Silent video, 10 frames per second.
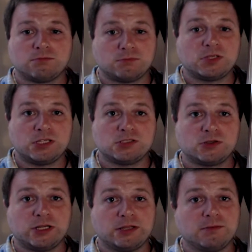
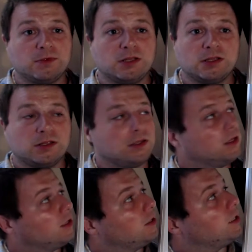history
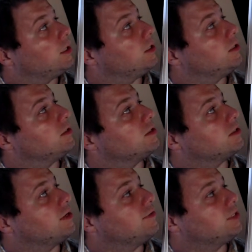is
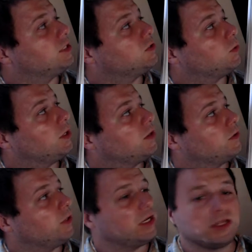
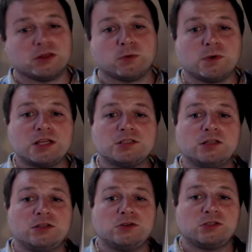1723, the
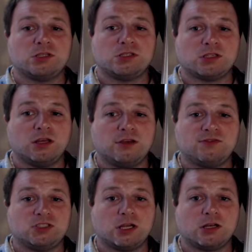resolutions of
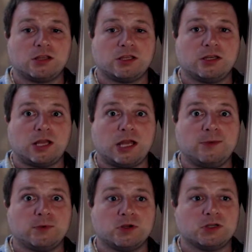Jonathan
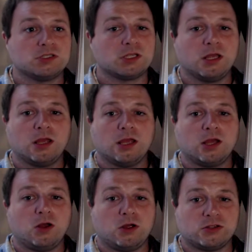Edwards,
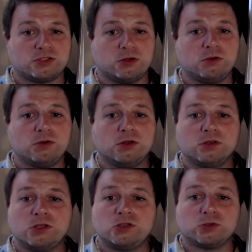also
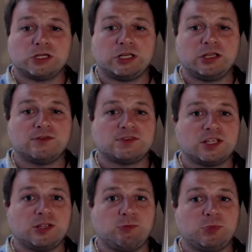the Treaty of
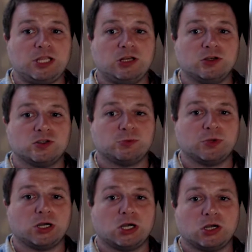St.
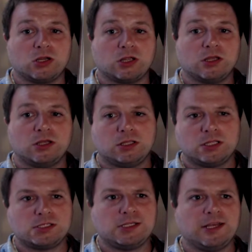Petersburg.
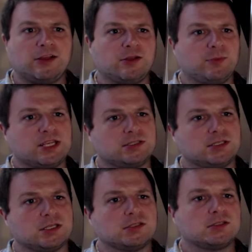Let's see how it makes
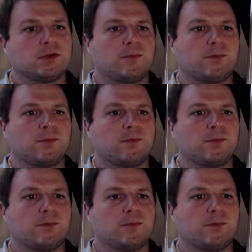sense.